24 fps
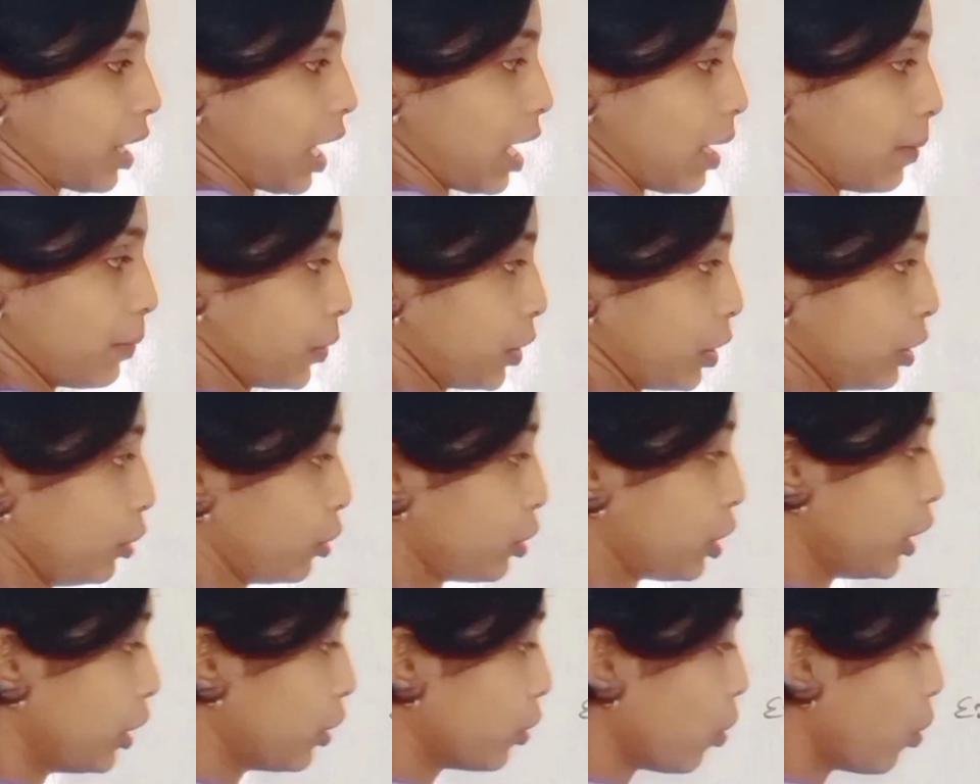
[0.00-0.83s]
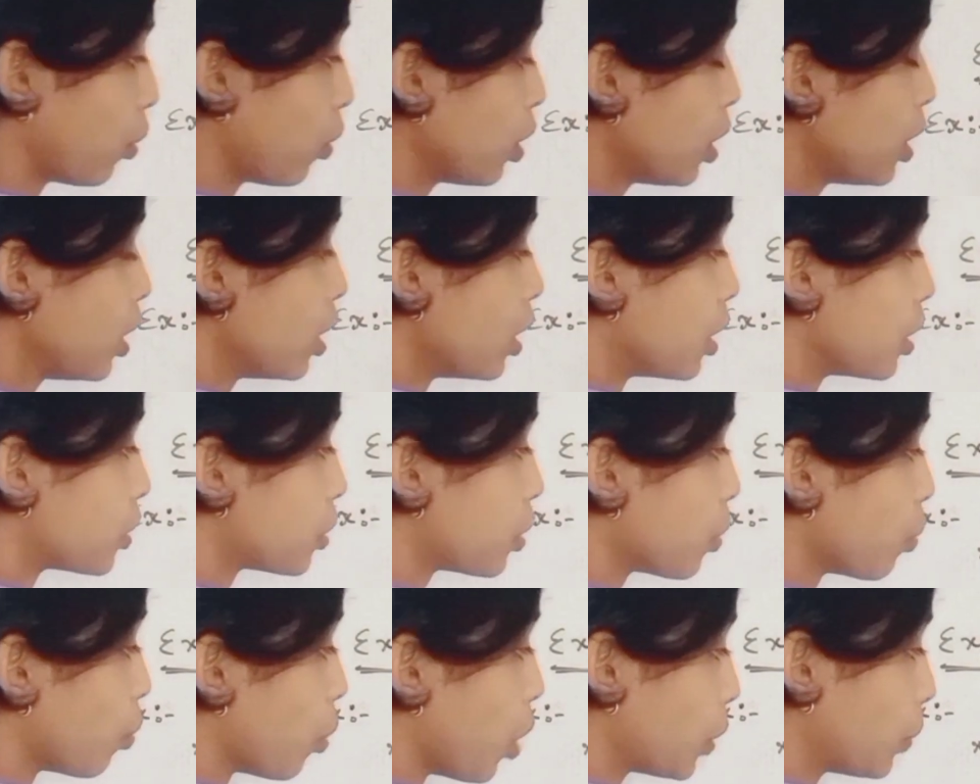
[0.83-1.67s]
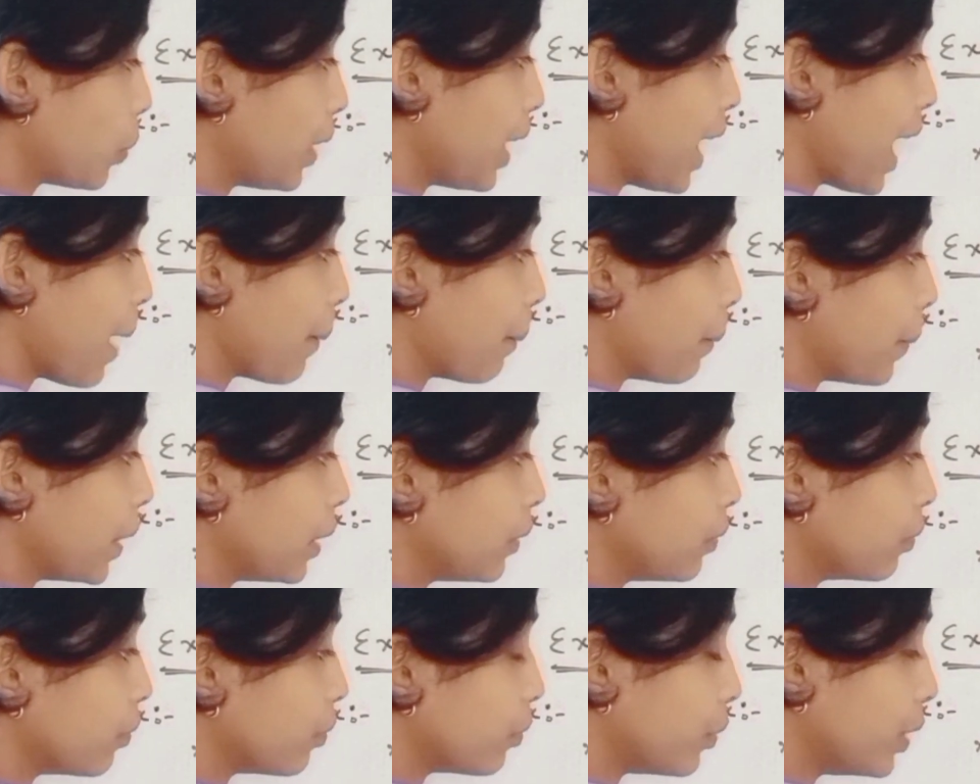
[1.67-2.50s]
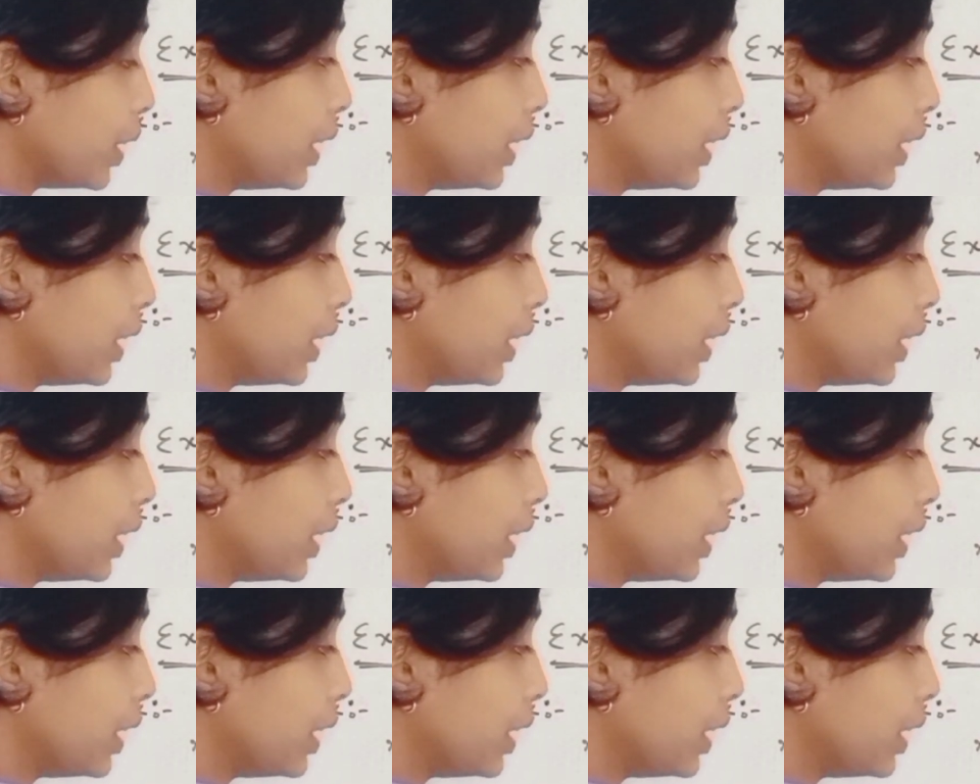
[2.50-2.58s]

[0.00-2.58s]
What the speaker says: Absolutely no. So what will happen?